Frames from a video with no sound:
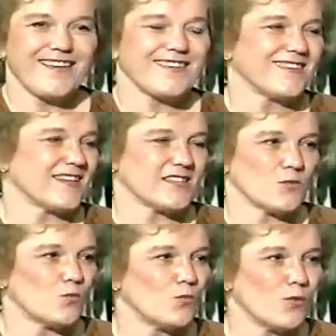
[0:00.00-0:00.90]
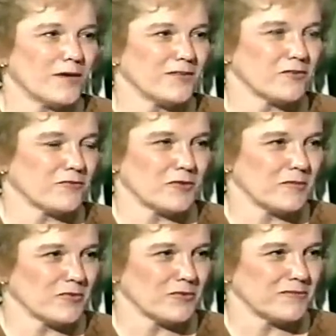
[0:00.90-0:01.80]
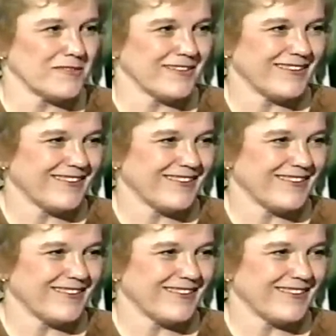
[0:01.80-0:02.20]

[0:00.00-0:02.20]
I think that's a wonderful uh -huh. improvement.